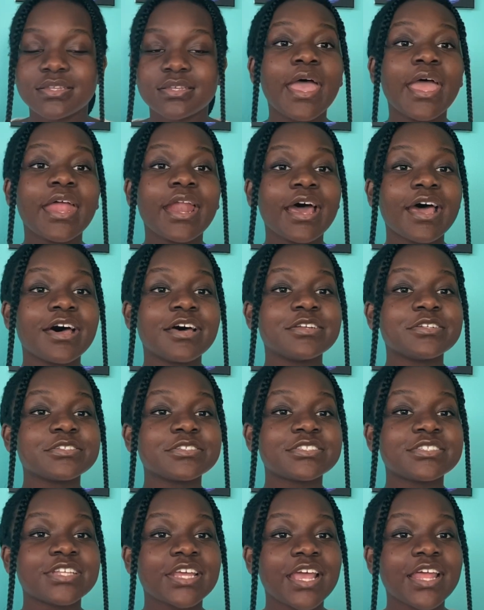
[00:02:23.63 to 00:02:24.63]
And I
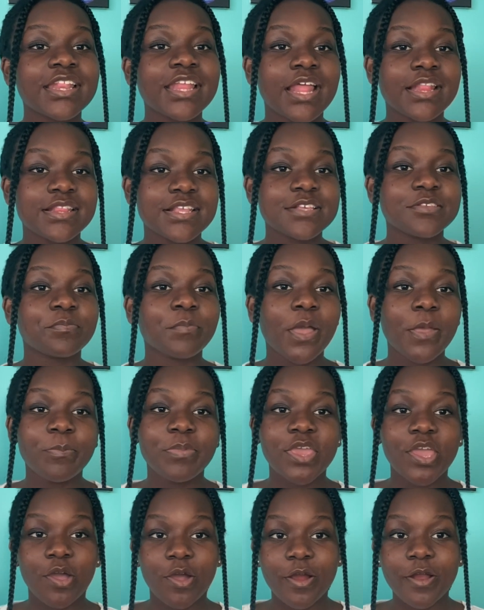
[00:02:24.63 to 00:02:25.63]
understand that this might
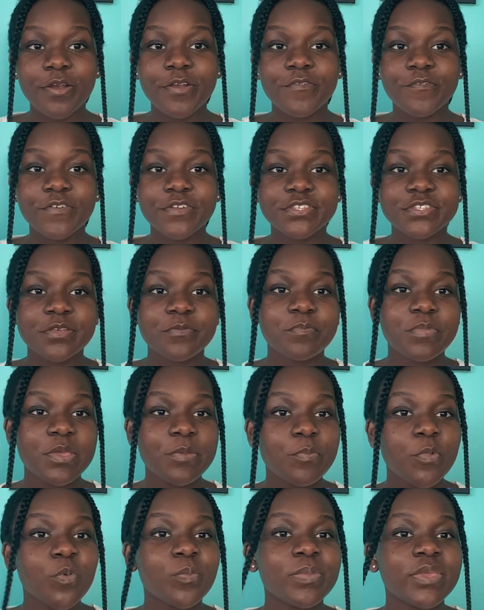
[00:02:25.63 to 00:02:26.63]
be harder for some
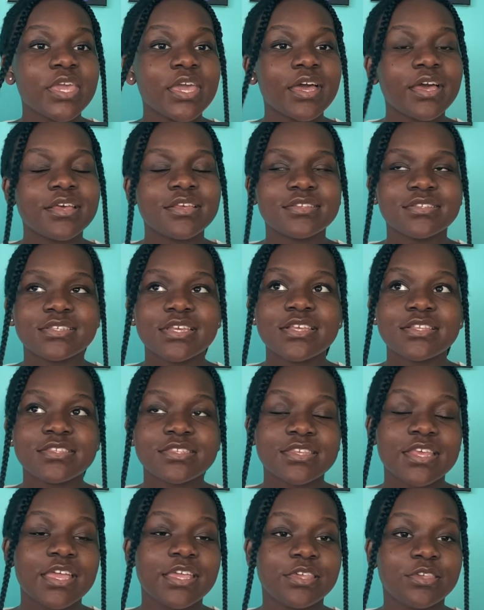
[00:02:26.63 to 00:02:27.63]
people because it's
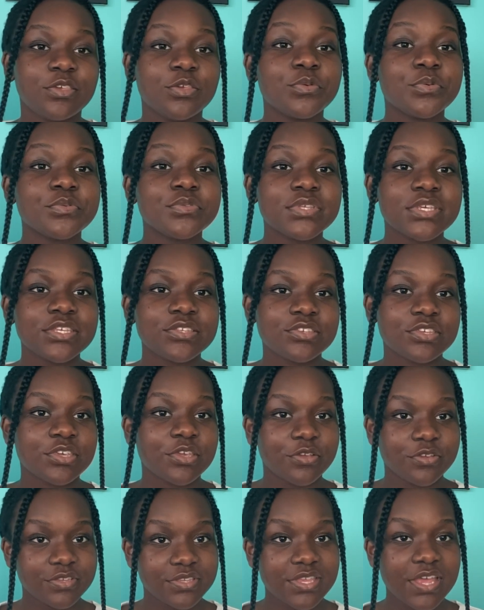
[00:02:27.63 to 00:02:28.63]
like you teaching
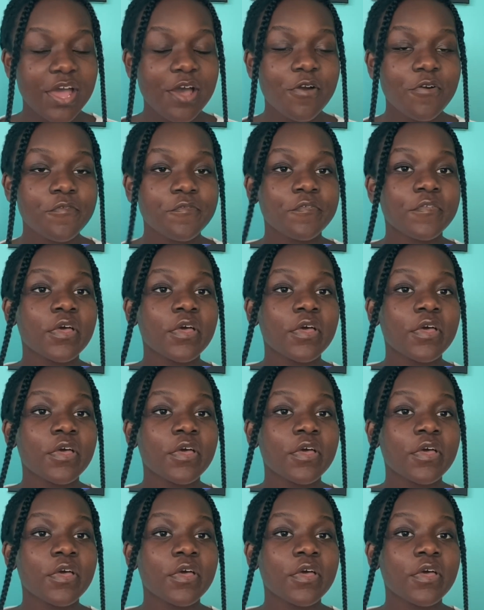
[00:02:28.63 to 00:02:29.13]
yourself.